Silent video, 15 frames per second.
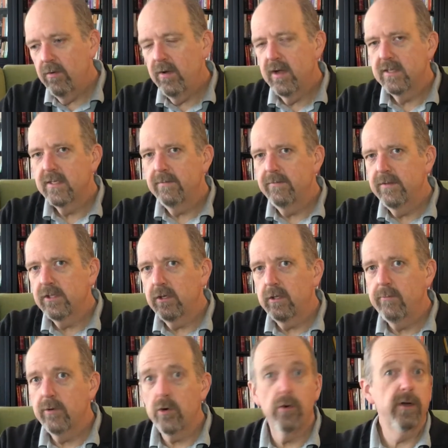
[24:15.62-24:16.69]
some of his early
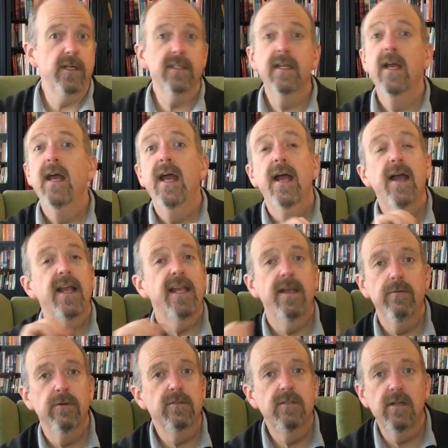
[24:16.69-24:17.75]
recordings, he
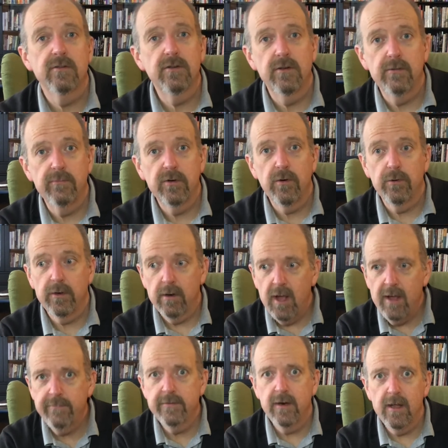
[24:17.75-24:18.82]
would turn the recorder
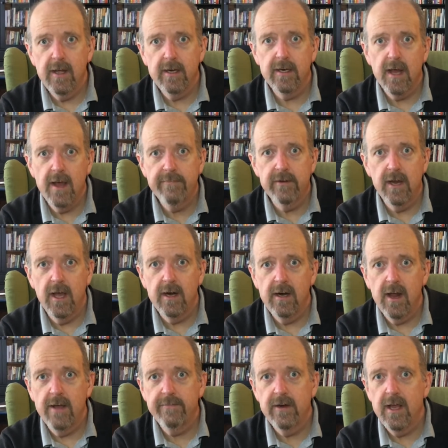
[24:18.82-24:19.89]
off and on and off and on and
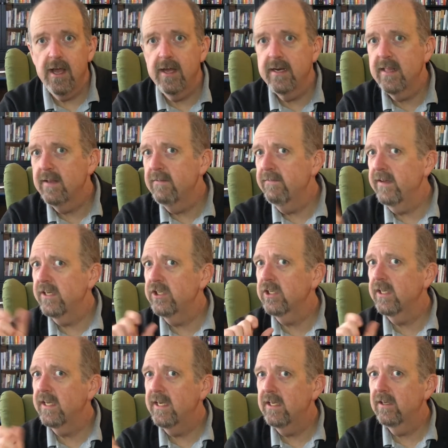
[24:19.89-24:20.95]
off and on, and then
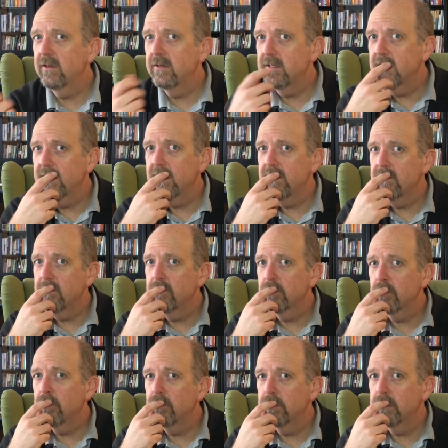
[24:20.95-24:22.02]
eventually he learned to leave the
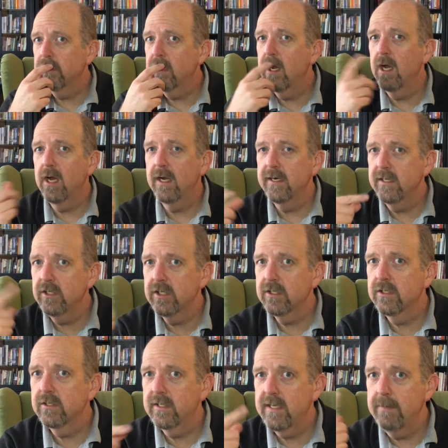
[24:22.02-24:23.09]
recorder on and
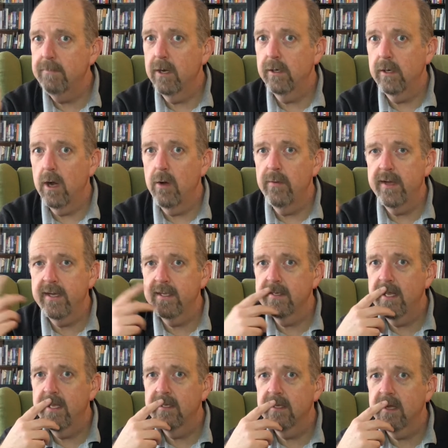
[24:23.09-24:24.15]
just keep on going.
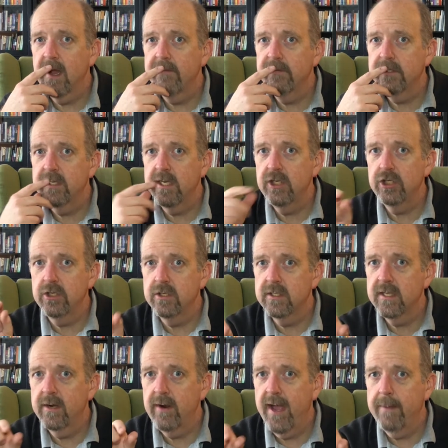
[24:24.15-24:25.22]
And the conversations
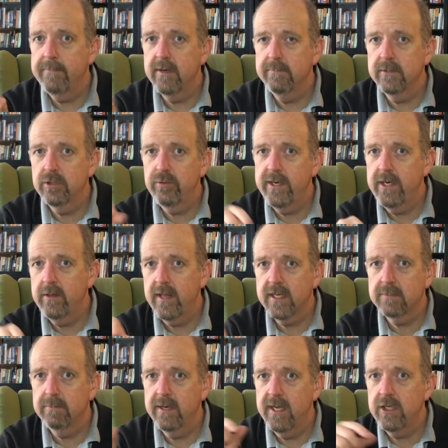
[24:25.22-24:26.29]
that happened in between, the
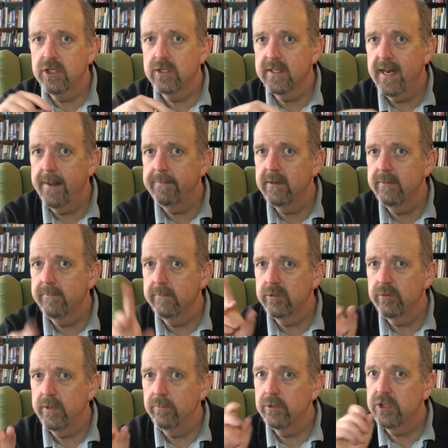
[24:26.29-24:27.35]
explanations that happened in
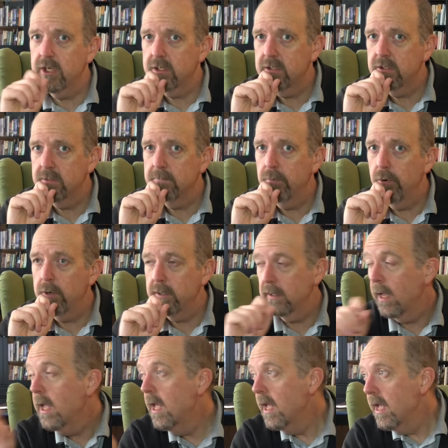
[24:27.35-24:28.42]
between, were just as important.
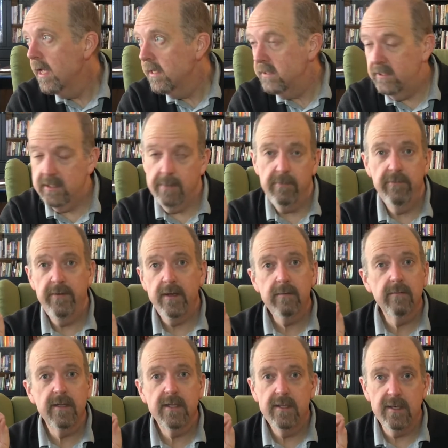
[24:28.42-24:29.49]
Some of
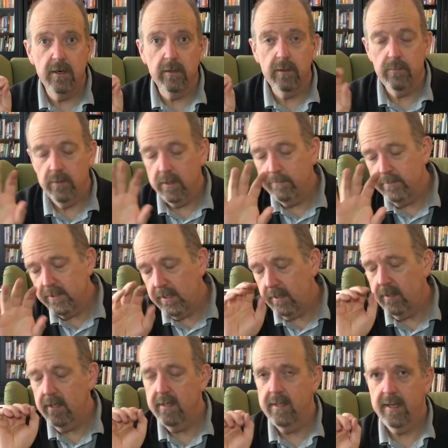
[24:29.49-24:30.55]
it, the early work,
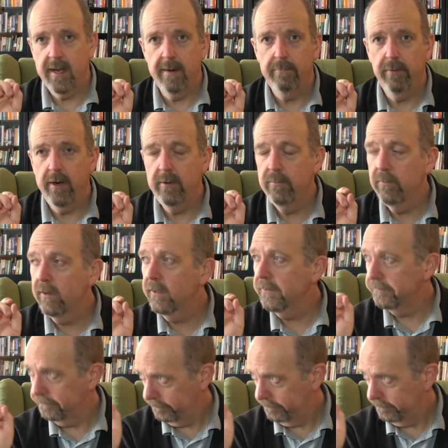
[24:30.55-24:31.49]
particularly the Cape Breton work,